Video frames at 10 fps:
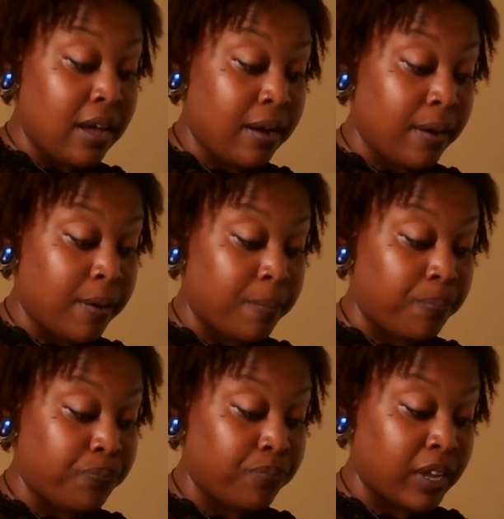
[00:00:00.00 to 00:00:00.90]

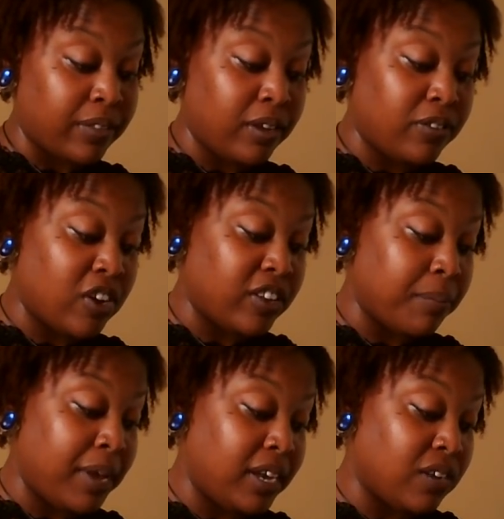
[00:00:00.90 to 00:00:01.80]
Um, and they're t- they're
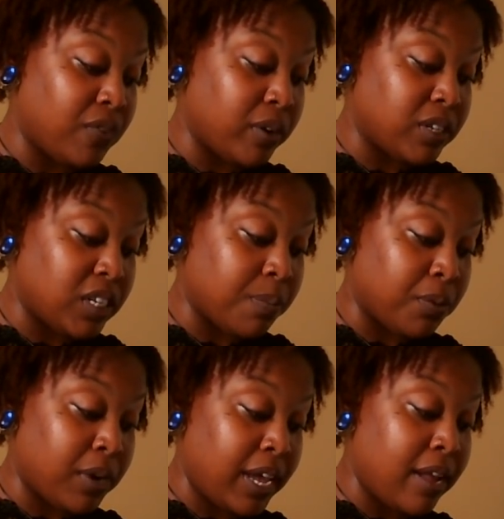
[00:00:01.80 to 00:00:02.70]
making the first step,
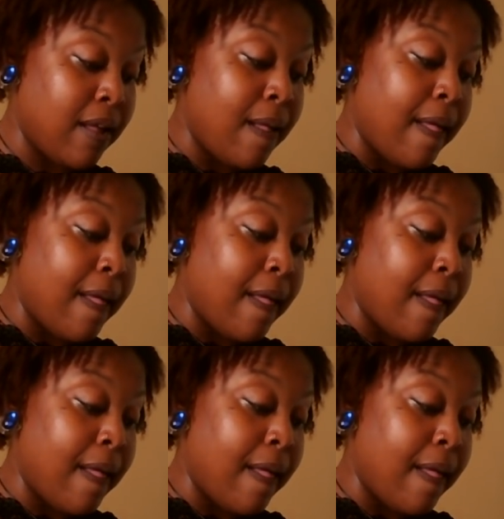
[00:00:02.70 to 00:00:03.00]
okay,